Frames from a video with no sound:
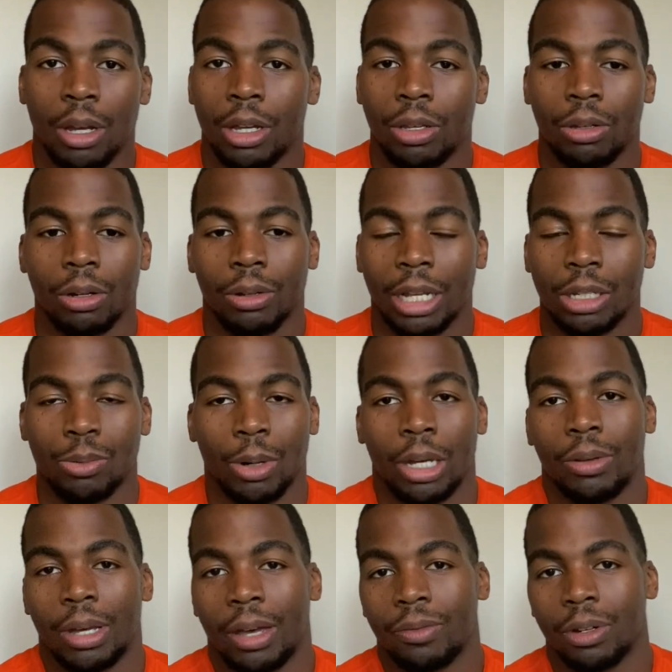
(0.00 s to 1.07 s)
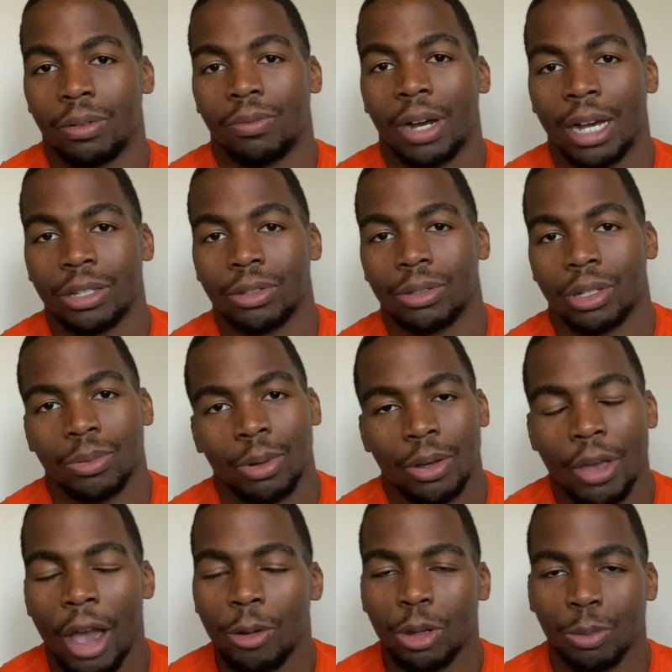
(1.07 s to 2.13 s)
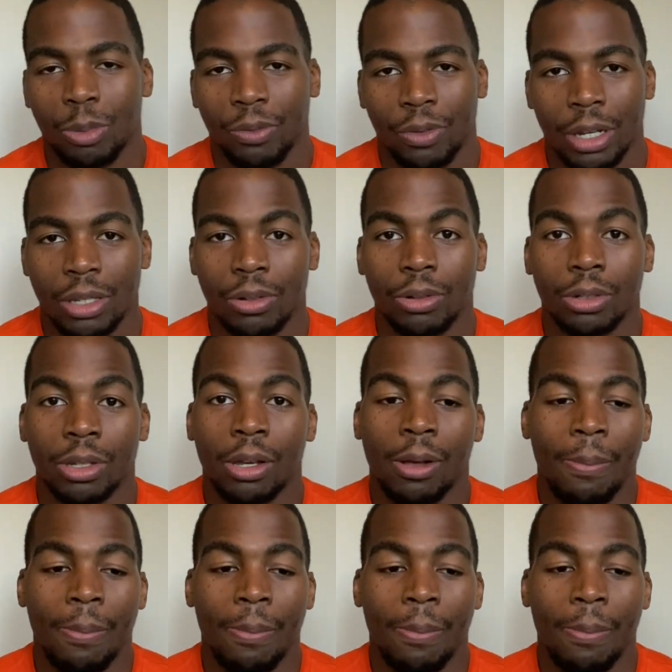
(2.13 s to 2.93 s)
That's why you have your advisors, that's why you have your professors.